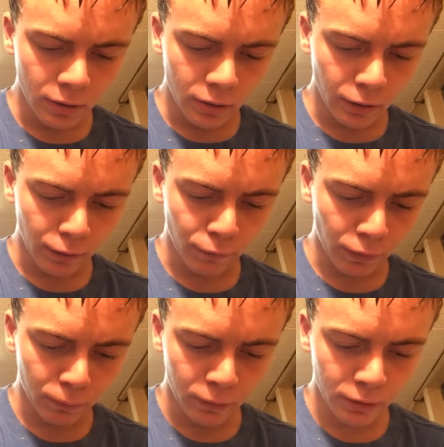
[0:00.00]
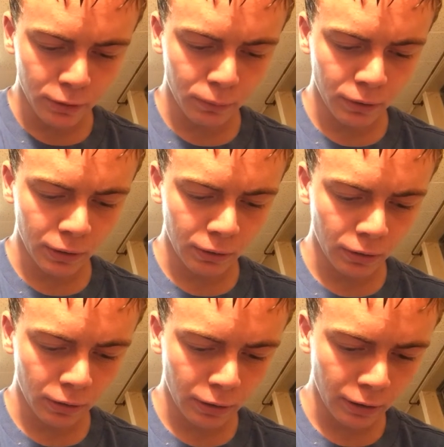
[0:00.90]
trying to find one to show you what they look
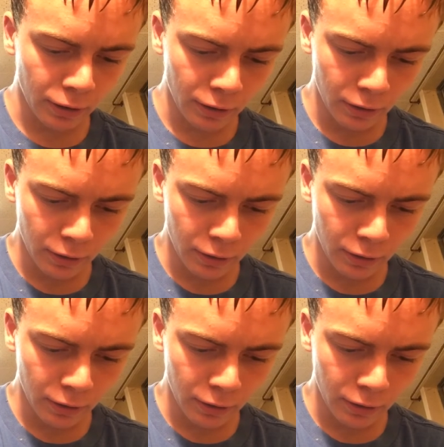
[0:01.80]
like.